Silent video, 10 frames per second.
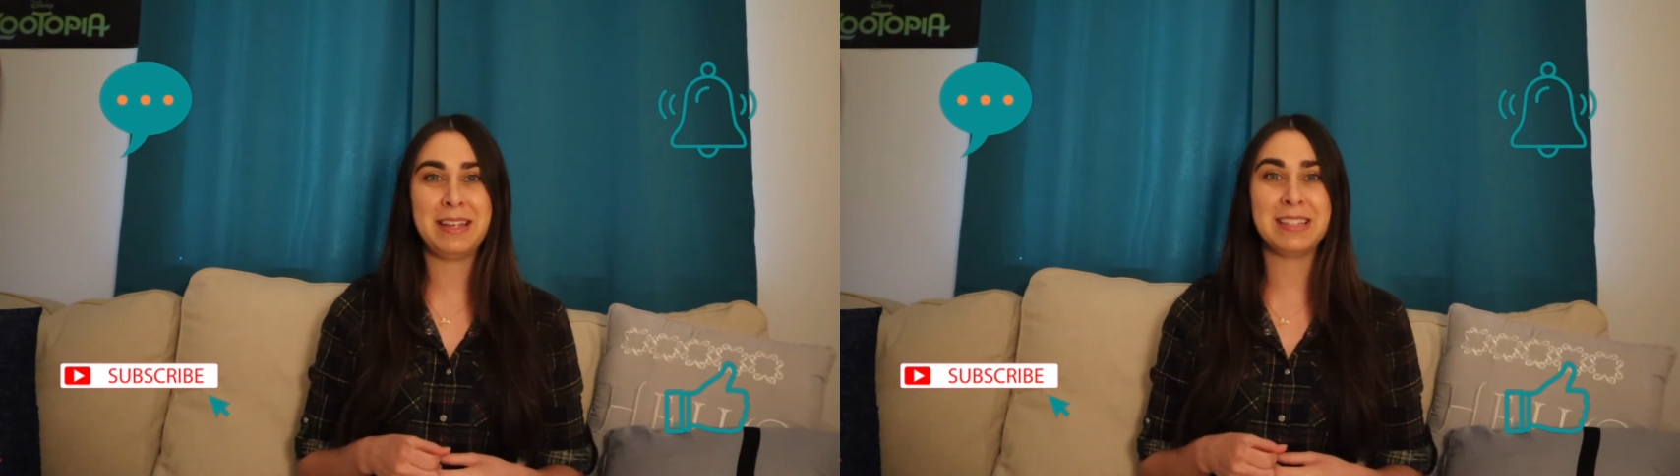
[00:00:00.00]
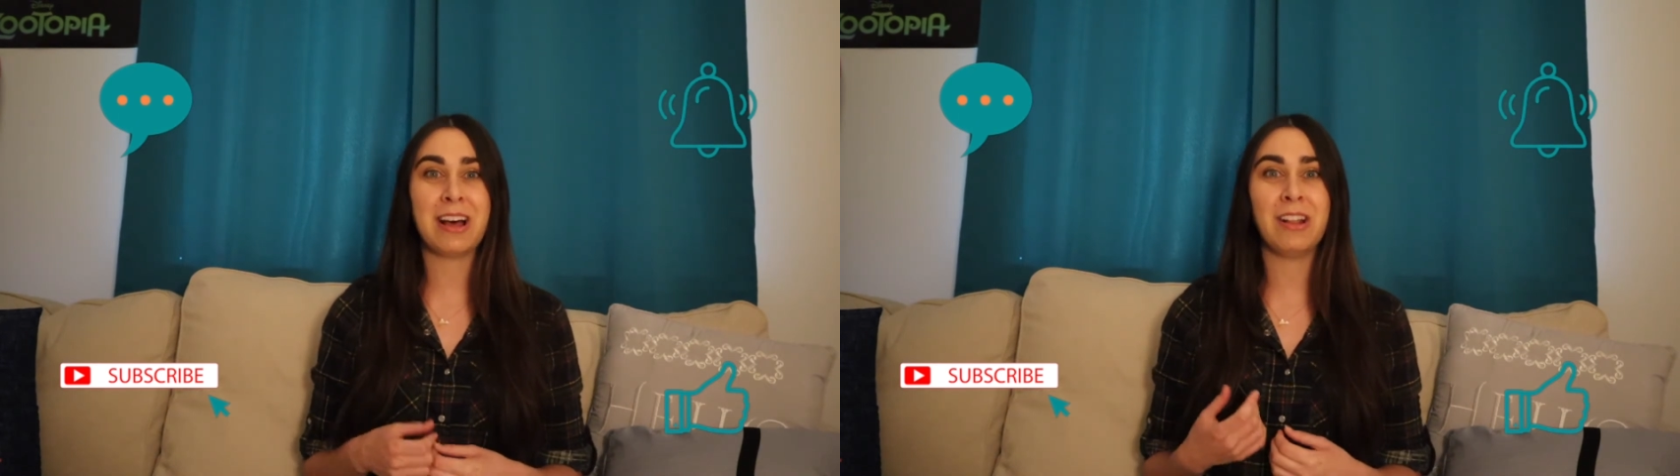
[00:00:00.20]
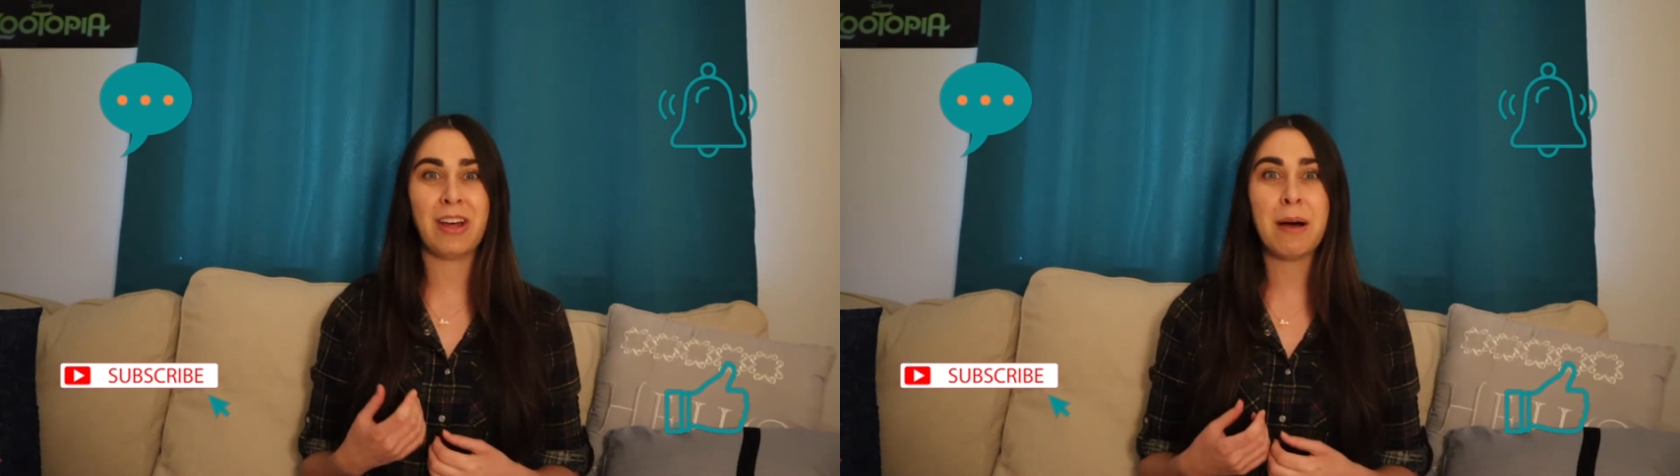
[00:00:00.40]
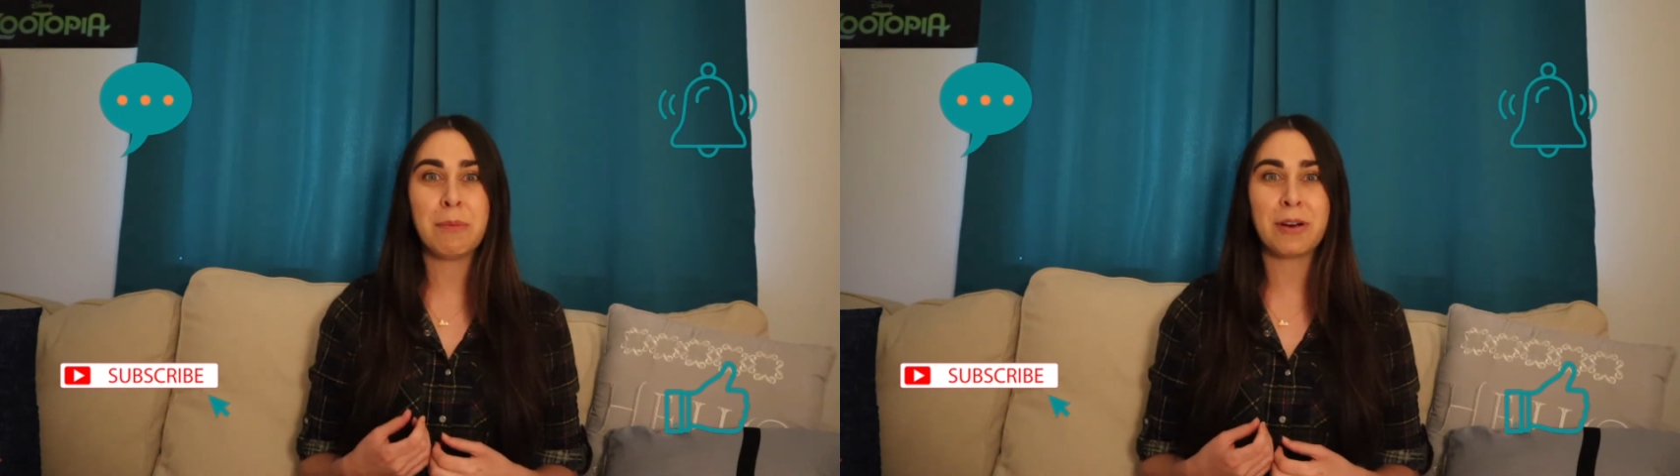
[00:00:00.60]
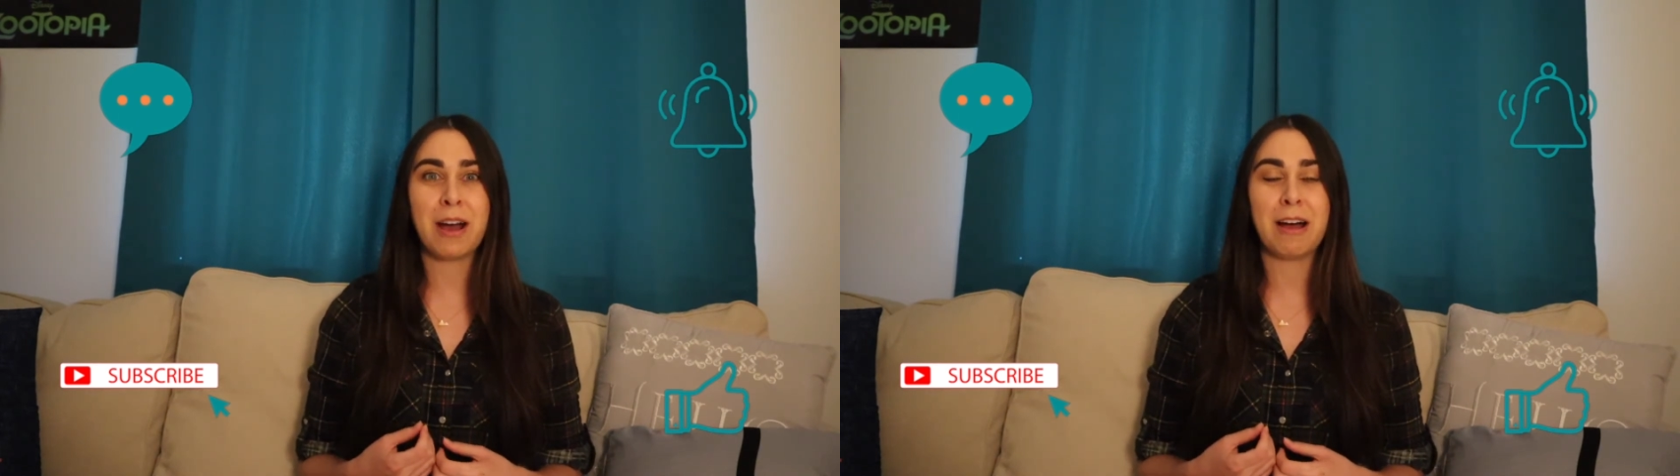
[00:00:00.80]
these a lot
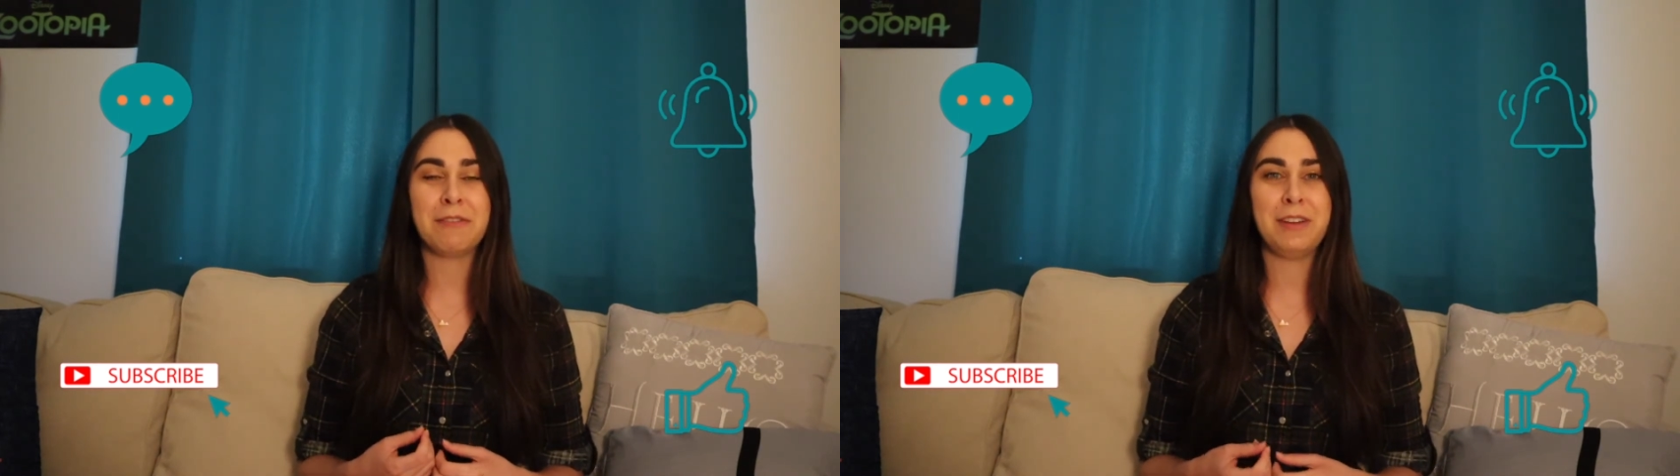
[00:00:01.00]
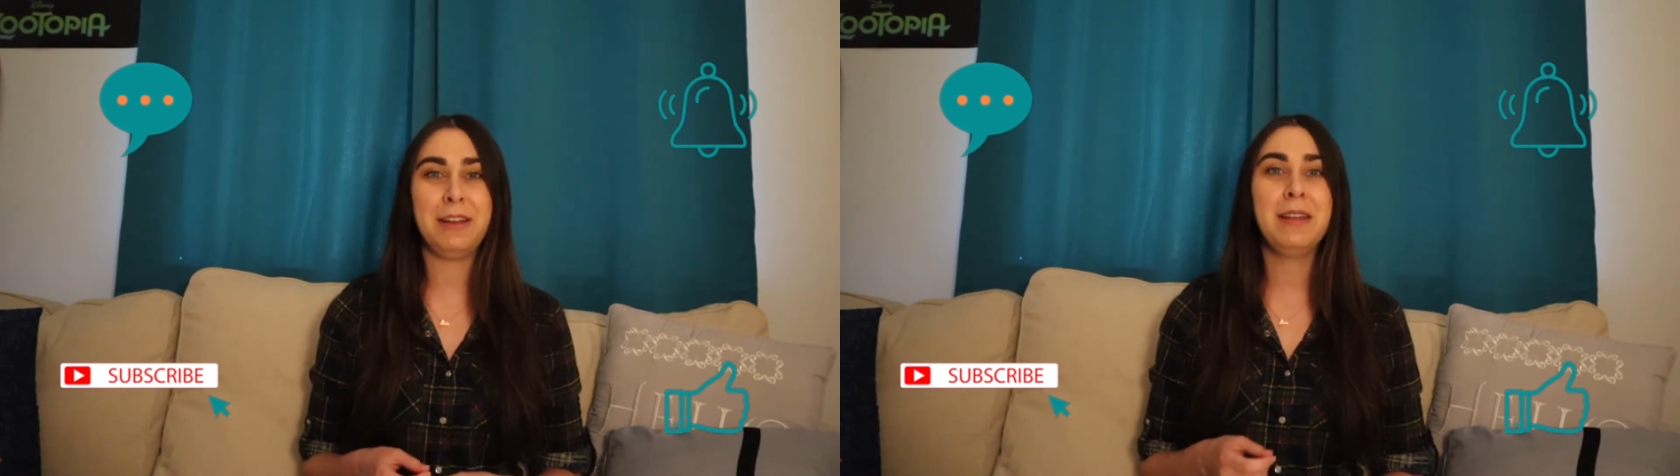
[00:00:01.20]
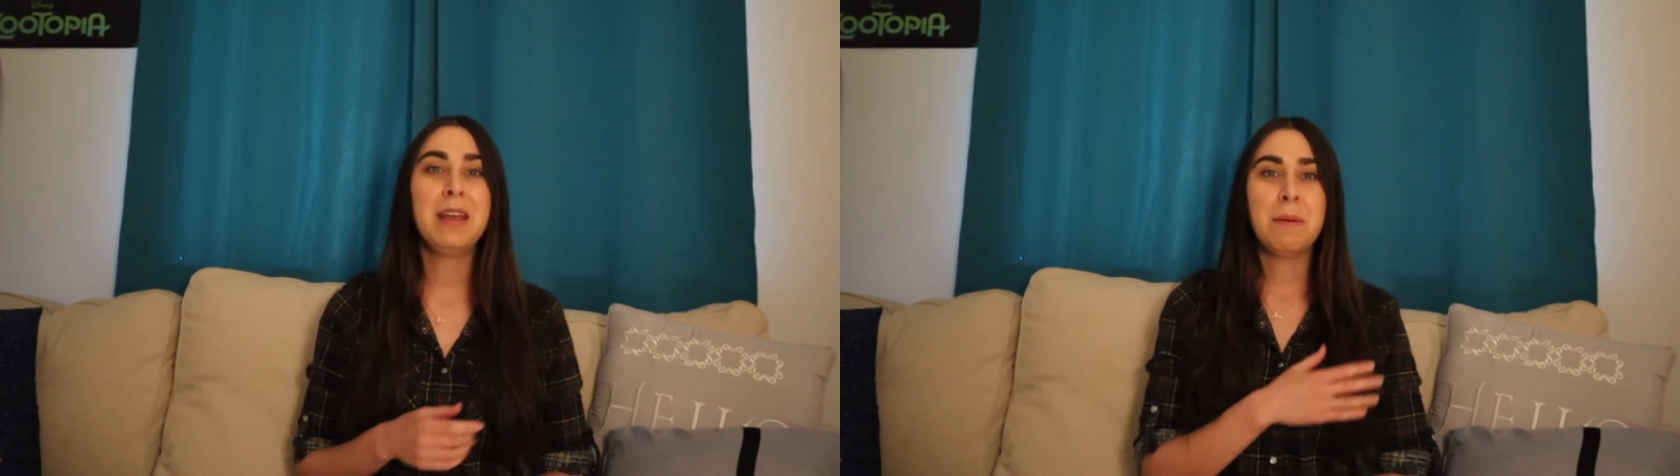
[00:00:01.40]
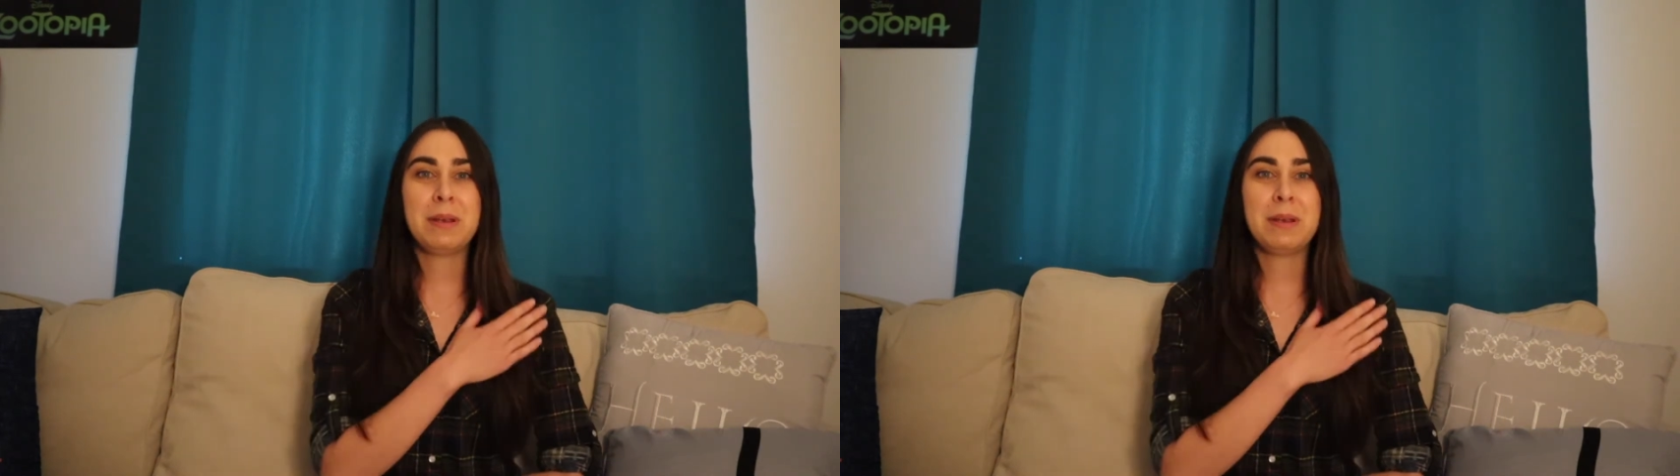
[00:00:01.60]
more often